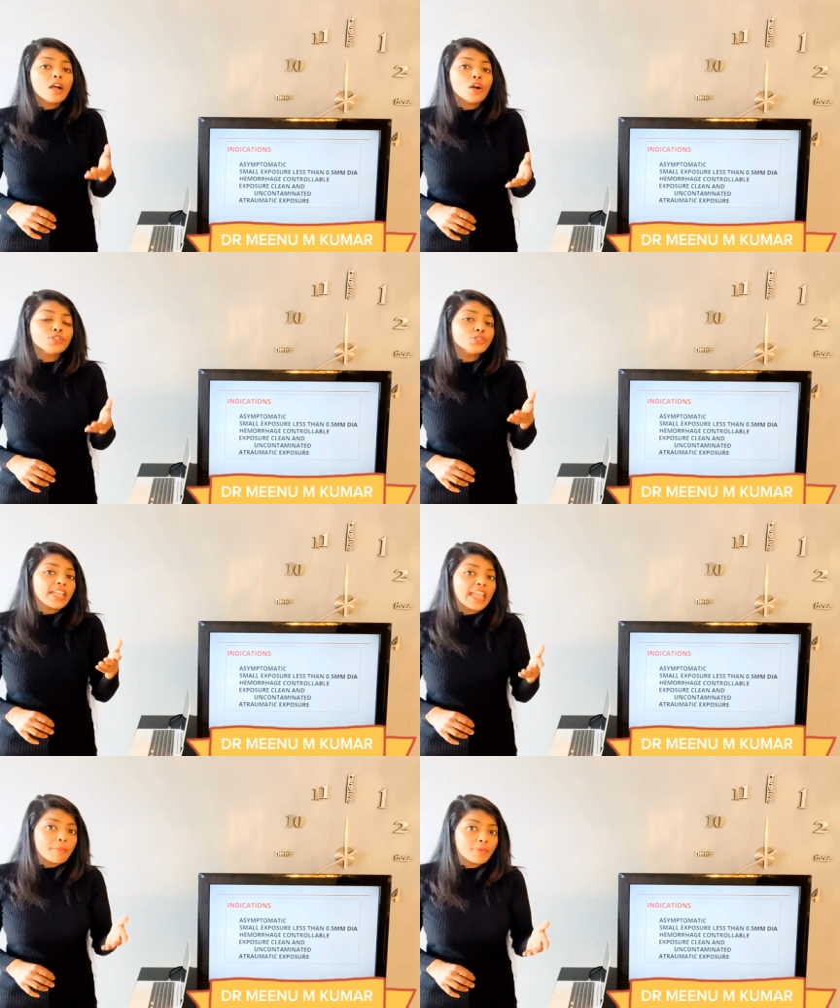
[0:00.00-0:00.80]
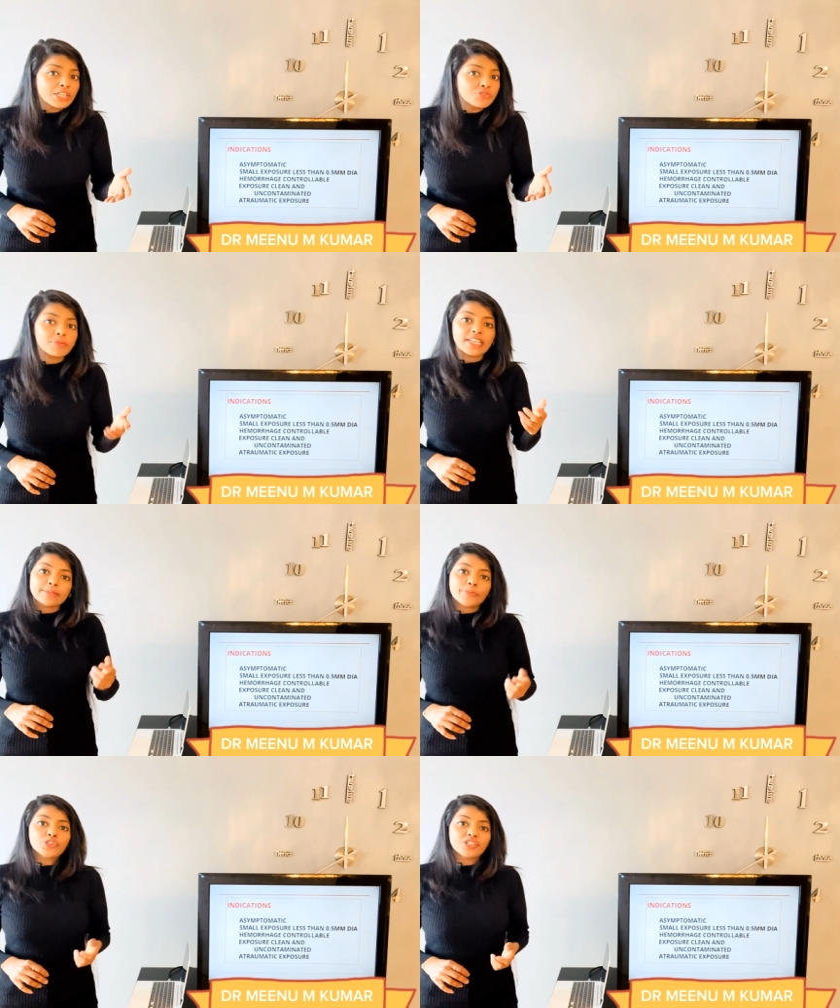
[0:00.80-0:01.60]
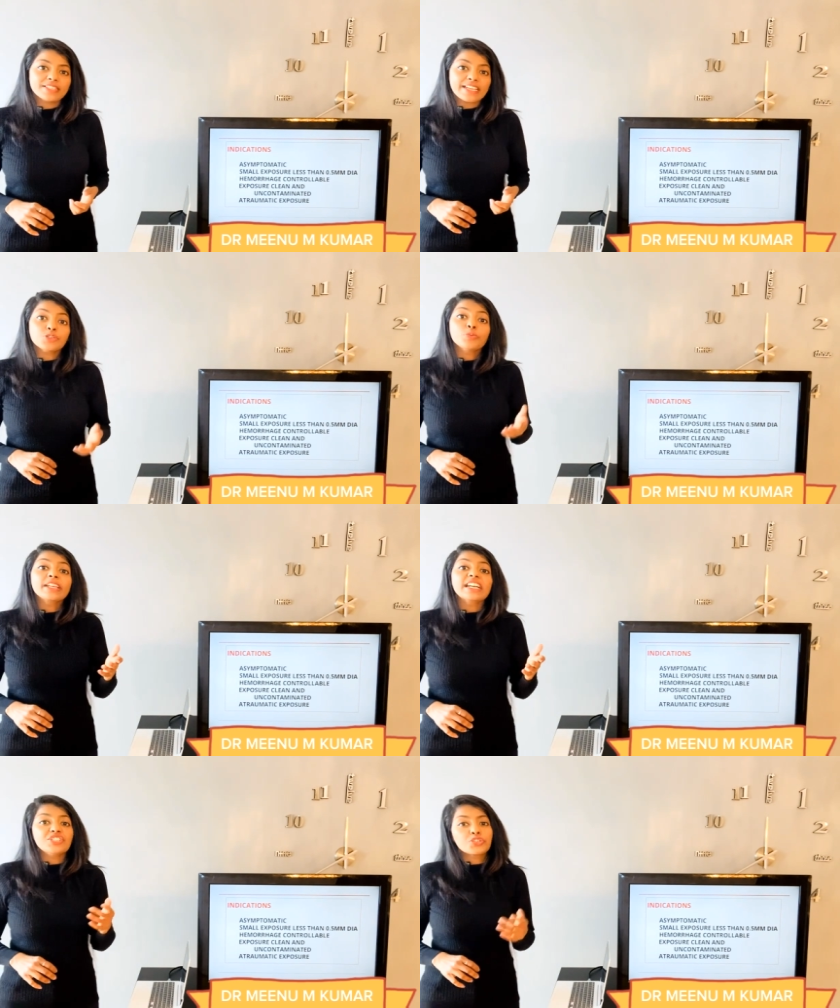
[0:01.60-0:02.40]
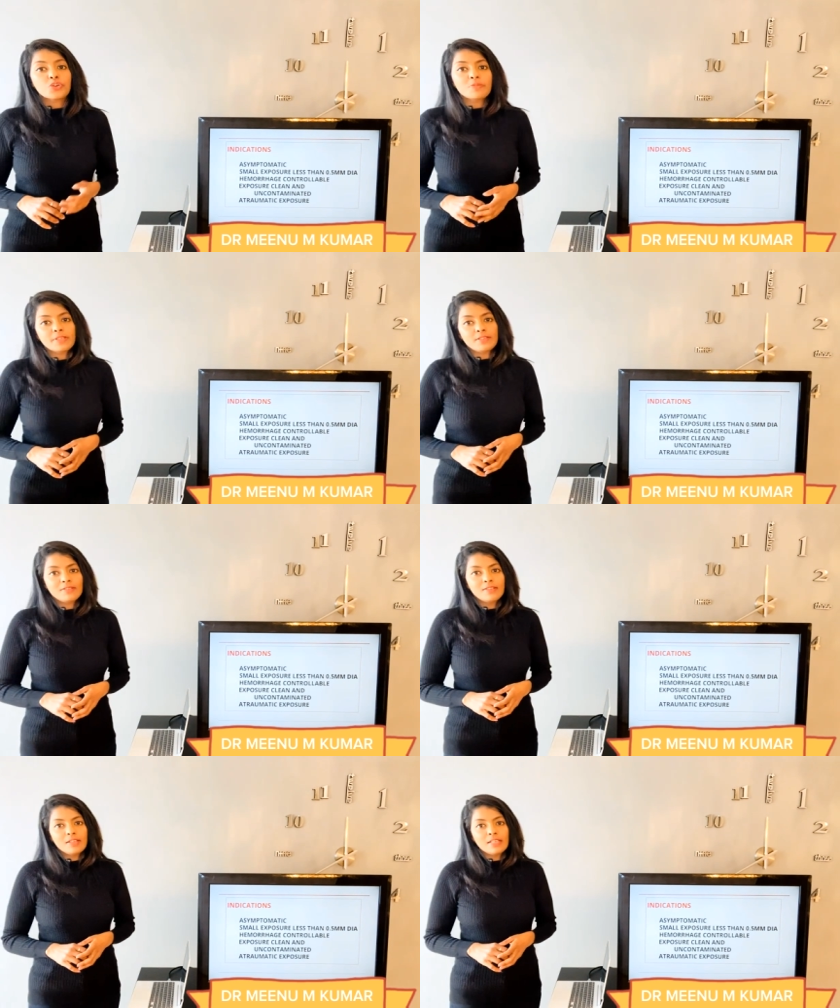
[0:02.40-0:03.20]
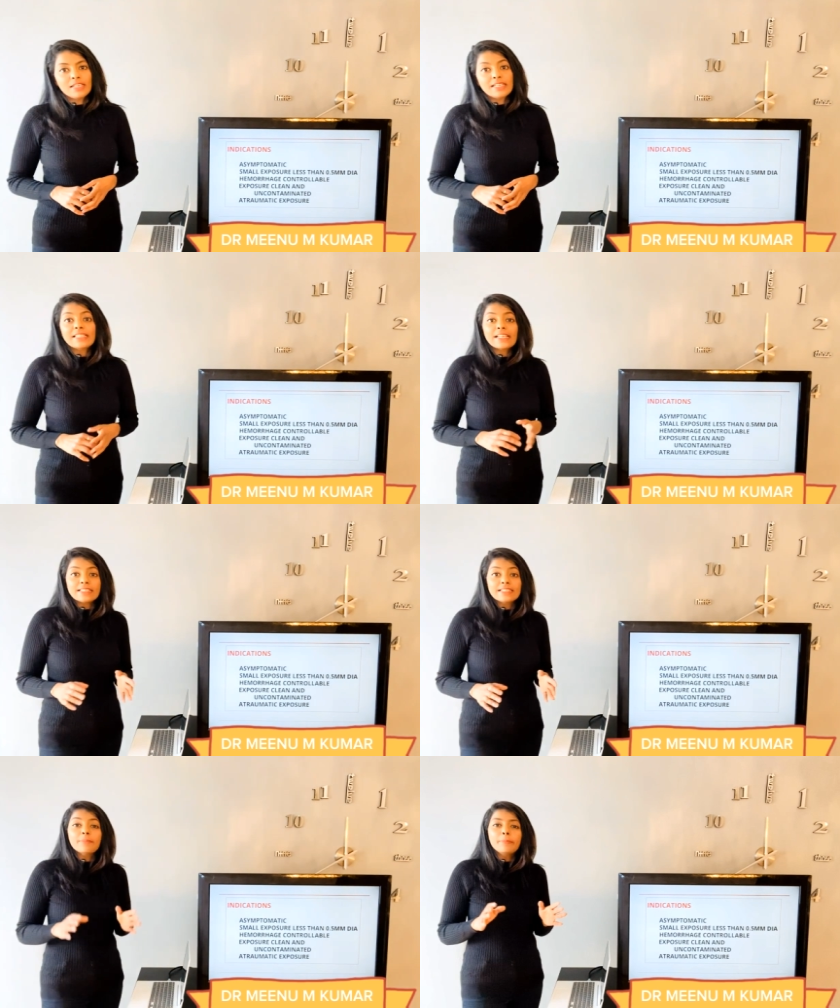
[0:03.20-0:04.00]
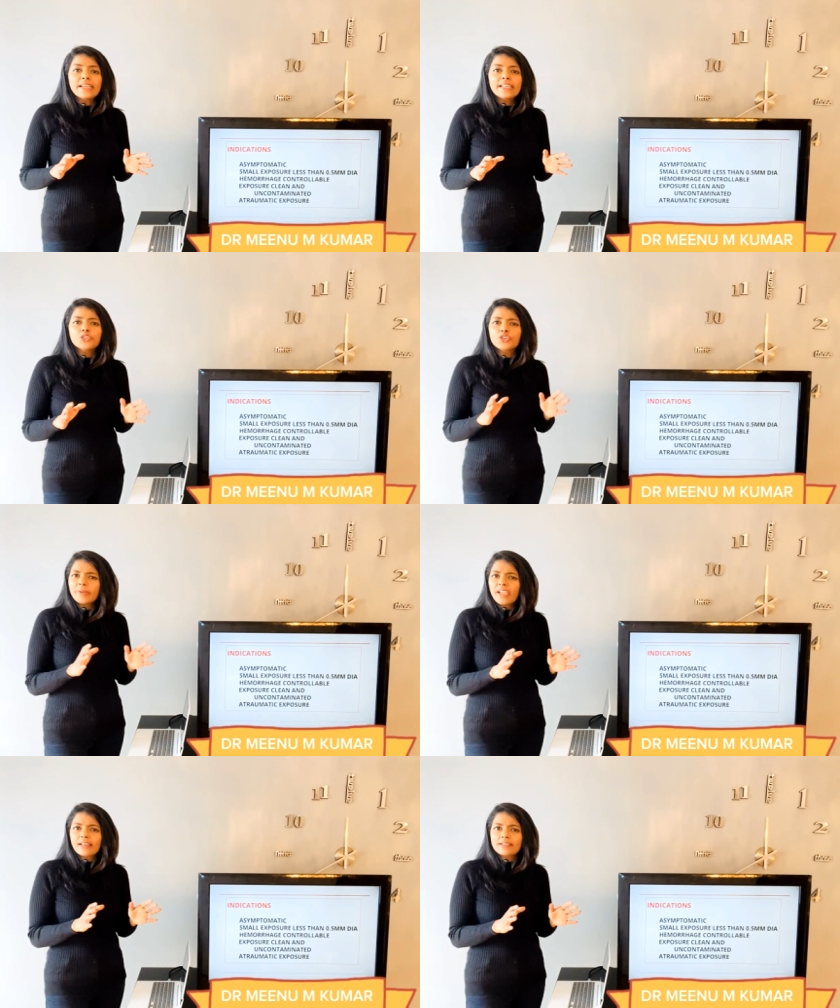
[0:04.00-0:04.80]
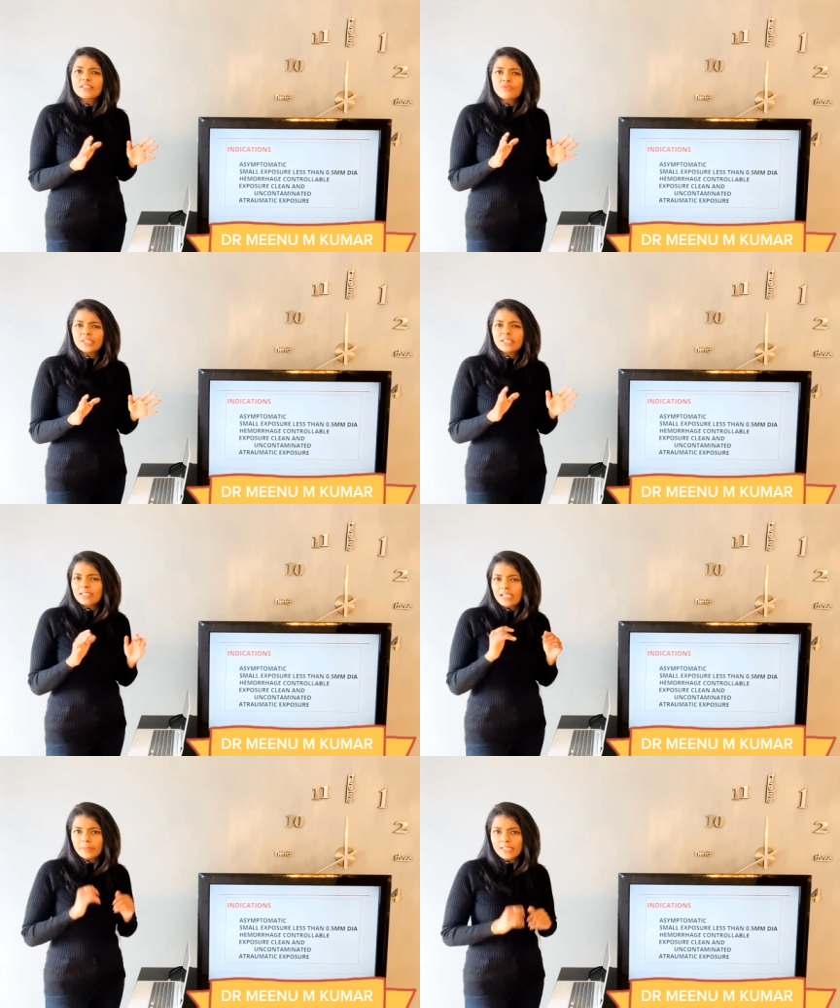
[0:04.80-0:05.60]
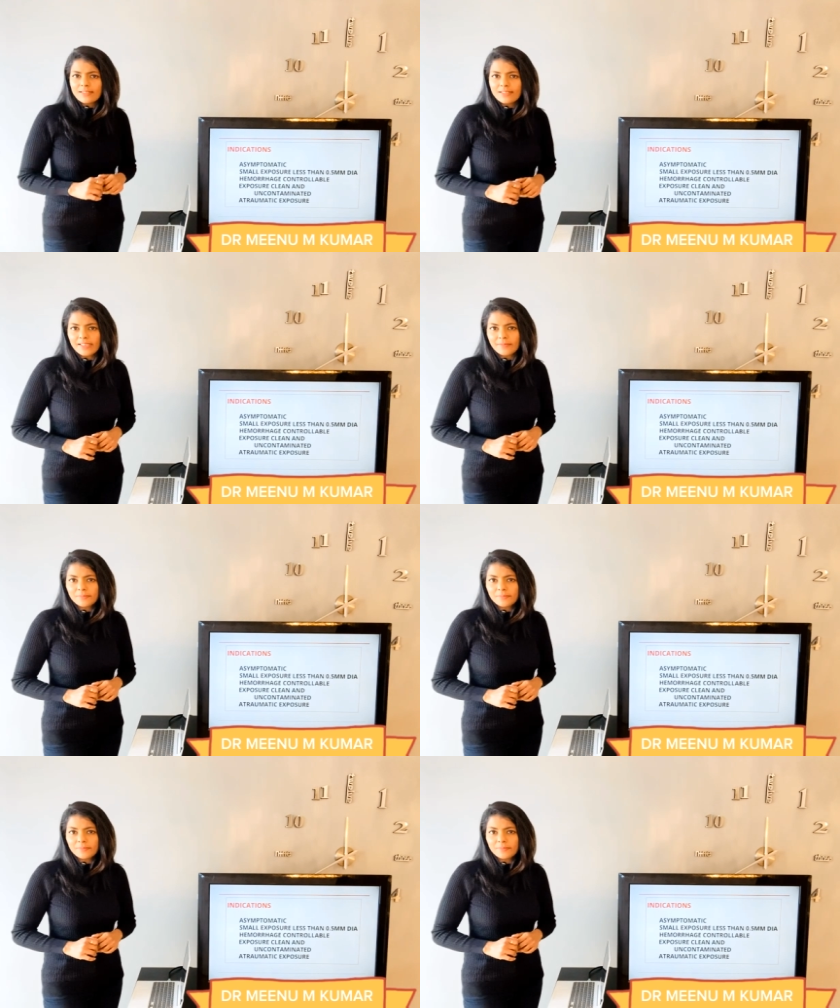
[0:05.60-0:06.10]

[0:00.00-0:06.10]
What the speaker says: Also, the hemorrhage from the exposure site should be controllable. That is, the bleeding should be arrested within 10 minutes time.